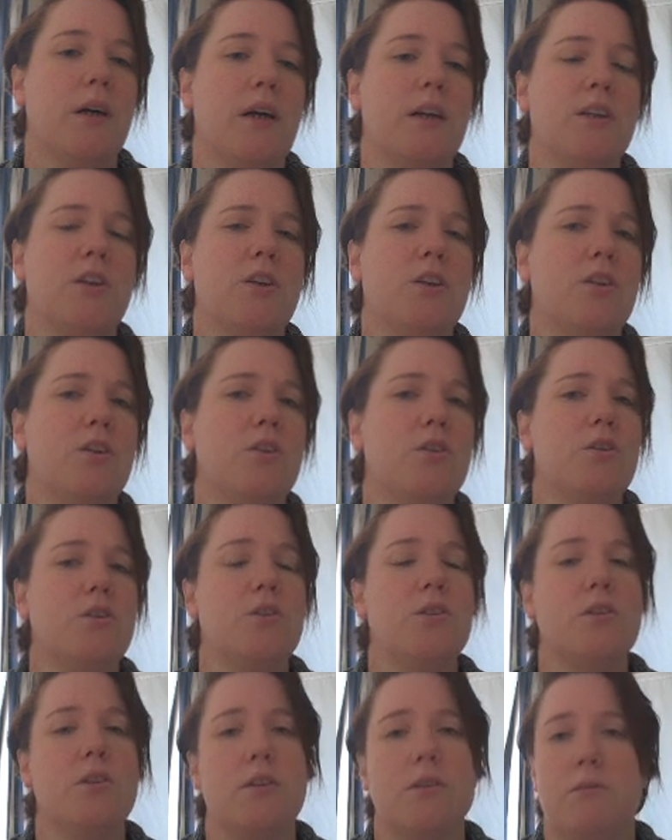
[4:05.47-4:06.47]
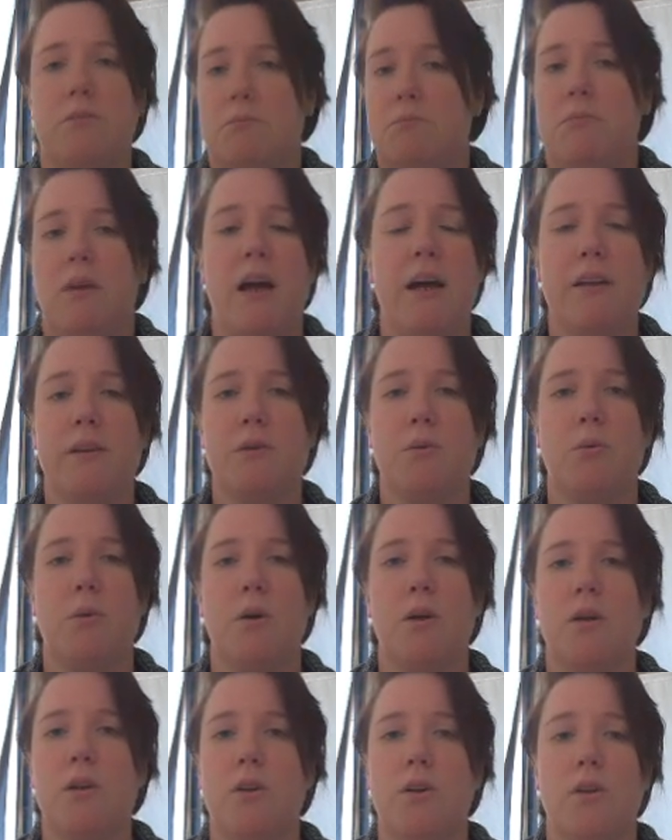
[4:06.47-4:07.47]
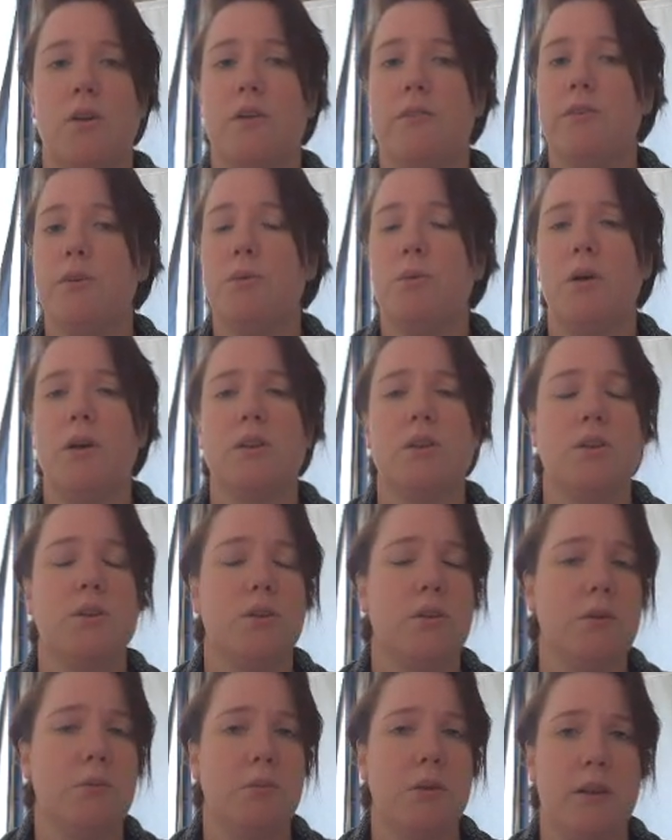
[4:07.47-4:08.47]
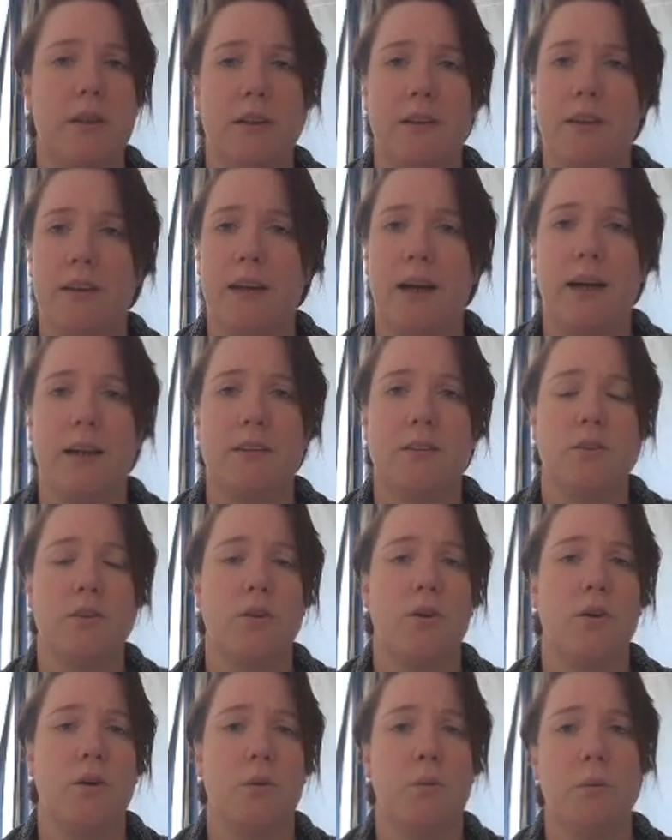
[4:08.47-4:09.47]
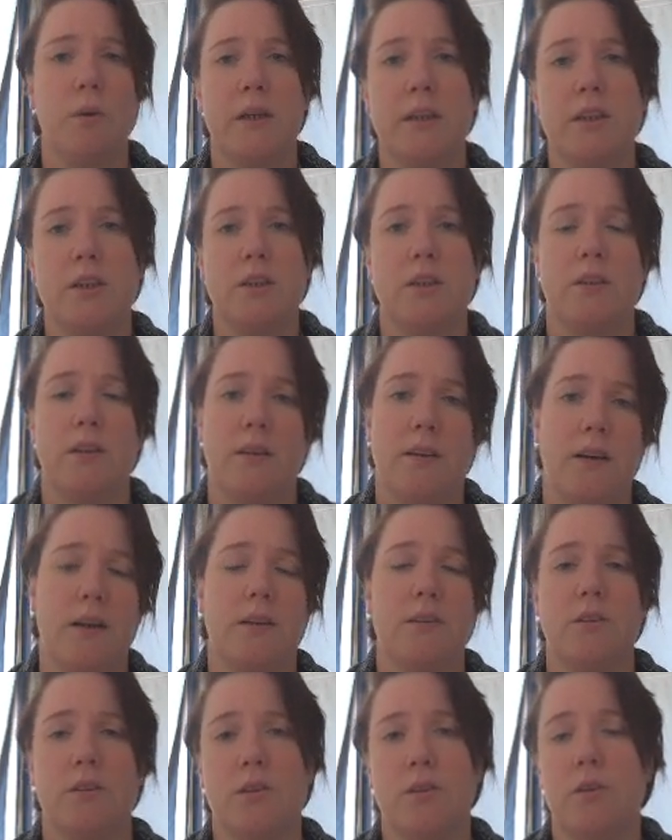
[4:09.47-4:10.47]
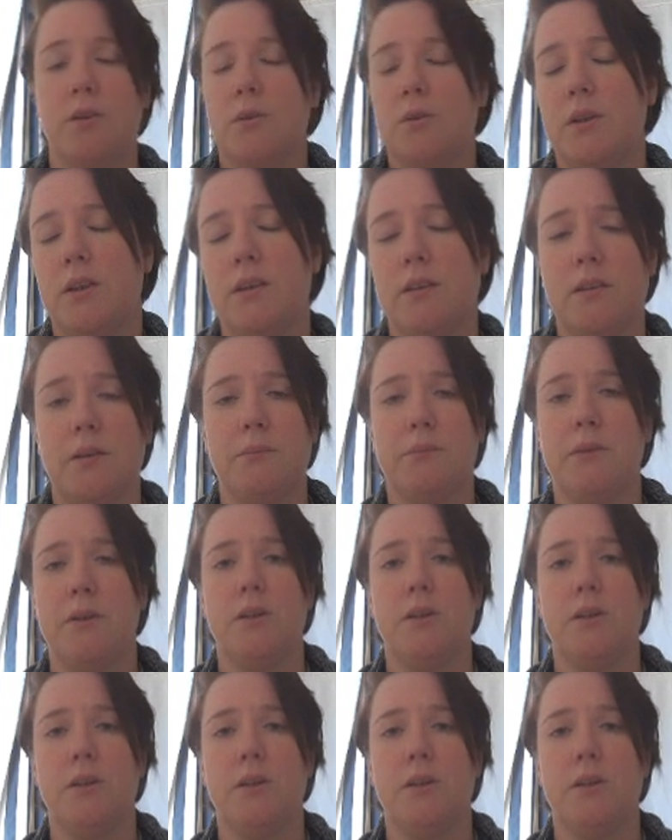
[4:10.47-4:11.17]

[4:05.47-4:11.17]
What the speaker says: and you can use either one, or if you want, you can put in that or which, that or who. That's up to